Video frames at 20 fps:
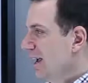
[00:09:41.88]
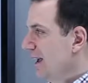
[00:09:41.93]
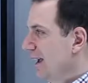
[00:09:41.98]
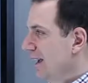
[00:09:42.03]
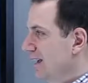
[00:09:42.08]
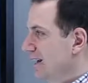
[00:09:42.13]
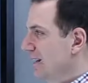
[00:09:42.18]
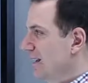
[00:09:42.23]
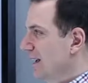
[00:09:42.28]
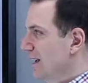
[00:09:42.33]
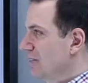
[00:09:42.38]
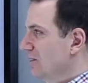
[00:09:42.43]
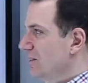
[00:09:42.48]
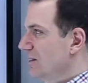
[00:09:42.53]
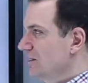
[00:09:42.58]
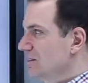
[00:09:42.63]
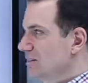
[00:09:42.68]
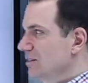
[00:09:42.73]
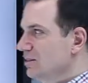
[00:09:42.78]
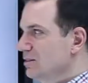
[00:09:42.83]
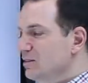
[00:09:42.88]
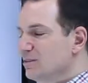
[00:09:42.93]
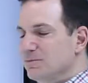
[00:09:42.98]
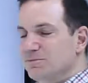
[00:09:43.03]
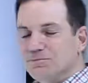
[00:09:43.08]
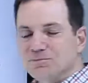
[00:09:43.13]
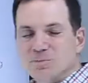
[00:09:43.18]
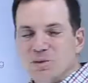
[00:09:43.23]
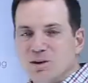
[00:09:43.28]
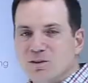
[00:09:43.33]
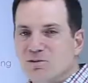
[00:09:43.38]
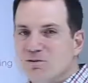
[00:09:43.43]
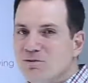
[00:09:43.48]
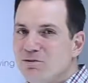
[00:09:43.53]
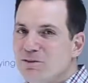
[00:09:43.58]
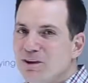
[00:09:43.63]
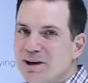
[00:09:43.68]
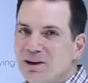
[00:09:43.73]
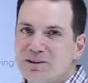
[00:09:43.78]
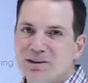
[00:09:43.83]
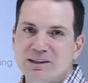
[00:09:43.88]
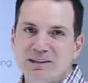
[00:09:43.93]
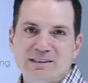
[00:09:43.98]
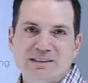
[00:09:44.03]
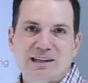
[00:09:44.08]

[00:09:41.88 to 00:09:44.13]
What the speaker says: And again, this is very